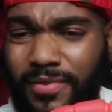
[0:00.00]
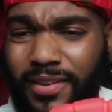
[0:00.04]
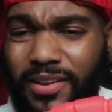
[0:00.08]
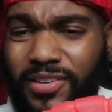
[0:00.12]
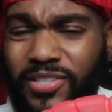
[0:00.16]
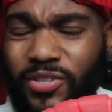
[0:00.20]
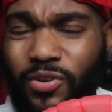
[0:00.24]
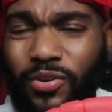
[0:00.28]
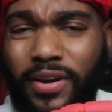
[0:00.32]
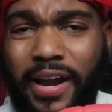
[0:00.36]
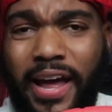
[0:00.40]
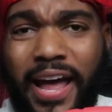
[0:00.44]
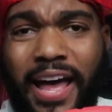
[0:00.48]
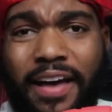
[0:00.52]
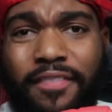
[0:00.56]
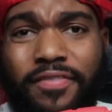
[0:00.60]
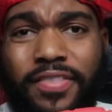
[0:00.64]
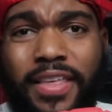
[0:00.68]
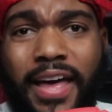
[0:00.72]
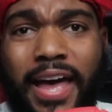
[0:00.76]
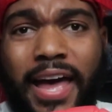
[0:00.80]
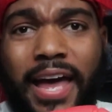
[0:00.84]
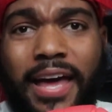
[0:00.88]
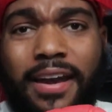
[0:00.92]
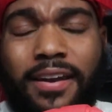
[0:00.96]
It's gonna have
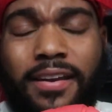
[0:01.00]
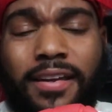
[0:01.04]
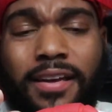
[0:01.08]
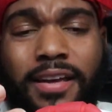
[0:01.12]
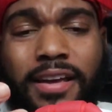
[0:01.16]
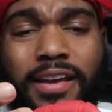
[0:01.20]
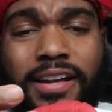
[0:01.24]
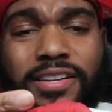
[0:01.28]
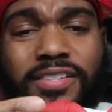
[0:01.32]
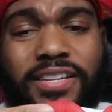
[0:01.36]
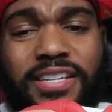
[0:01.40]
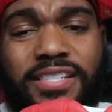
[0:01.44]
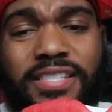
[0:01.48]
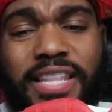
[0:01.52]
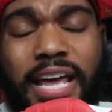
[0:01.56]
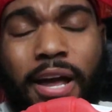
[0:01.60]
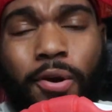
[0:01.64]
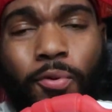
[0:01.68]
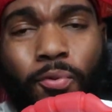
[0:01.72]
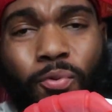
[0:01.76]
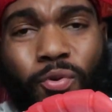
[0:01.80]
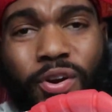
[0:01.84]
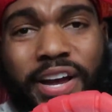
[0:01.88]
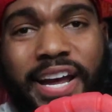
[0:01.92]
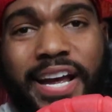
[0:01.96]
that, just
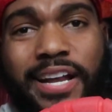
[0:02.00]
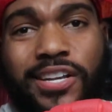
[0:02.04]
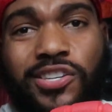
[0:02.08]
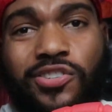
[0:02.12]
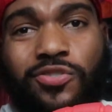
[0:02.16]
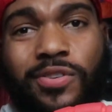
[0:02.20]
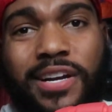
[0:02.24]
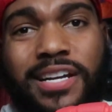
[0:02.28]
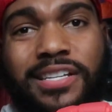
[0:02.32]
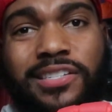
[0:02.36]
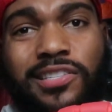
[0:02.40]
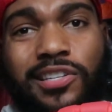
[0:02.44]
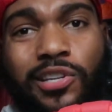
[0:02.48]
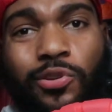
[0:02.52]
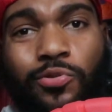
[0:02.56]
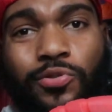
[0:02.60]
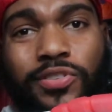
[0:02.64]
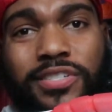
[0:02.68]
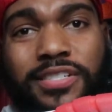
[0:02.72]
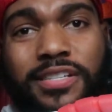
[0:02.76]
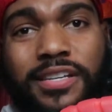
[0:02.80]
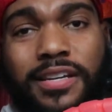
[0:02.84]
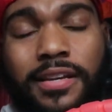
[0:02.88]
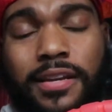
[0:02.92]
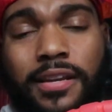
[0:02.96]
that red
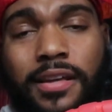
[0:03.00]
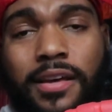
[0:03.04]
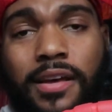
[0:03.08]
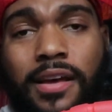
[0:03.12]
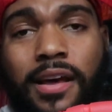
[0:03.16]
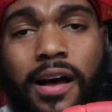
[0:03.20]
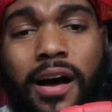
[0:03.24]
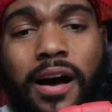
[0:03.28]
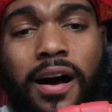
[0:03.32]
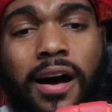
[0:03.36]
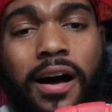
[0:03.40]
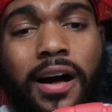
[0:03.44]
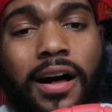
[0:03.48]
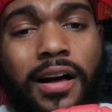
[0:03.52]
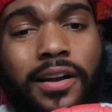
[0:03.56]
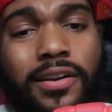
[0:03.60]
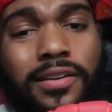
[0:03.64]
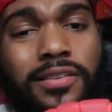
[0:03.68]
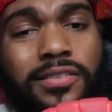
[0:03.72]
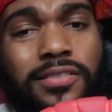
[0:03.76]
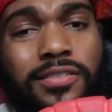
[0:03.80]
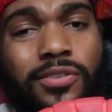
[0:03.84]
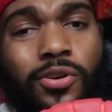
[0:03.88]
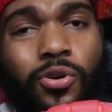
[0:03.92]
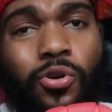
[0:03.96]
translucent
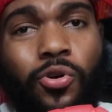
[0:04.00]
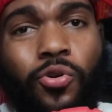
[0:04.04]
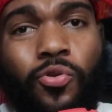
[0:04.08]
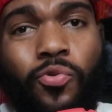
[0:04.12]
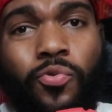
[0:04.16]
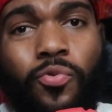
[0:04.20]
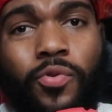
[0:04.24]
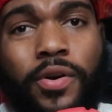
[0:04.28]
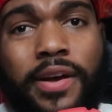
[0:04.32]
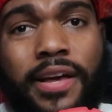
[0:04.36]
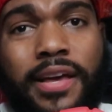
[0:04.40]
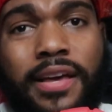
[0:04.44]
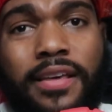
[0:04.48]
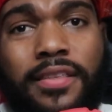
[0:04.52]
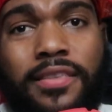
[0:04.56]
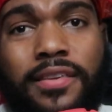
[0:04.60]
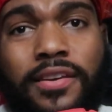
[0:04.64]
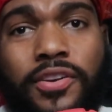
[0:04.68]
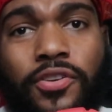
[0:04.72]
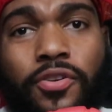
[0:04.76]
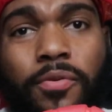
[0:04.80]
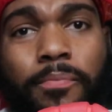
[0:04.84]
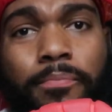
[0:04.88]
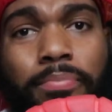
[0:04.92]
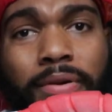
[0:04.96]
undersole with
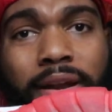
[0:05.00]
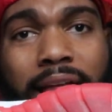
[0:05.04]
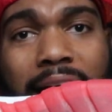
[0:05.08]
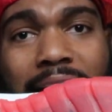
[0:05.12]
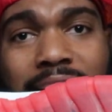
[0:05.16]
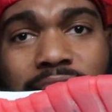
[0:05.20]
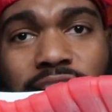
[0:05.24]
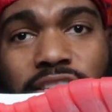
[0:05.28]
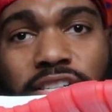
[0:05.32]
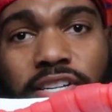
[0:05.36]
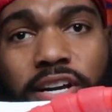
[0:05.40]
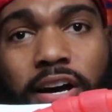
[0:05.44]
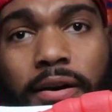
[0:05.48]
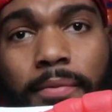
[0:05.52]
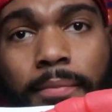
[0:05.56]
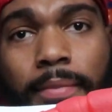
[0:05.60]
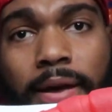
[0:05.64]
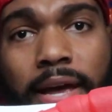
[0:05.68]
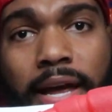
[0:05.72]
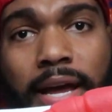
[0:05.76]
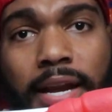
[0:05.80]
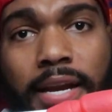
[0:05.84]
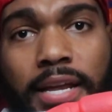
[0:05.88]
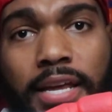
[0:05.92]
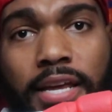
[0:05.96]
your black
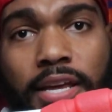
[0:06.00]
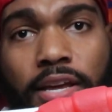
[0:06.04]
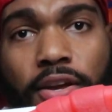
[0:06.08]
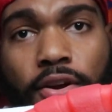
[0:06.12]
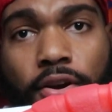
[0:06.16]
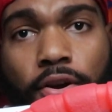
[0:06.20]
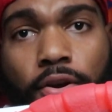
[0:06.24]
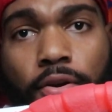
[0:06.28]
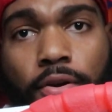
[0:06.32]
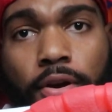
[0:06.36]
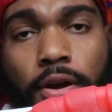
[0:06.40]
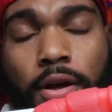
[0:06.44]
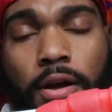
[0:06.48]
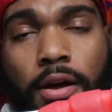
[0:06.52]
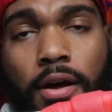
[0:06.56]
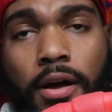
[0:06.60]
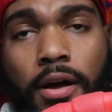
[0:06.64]
Jumpman here,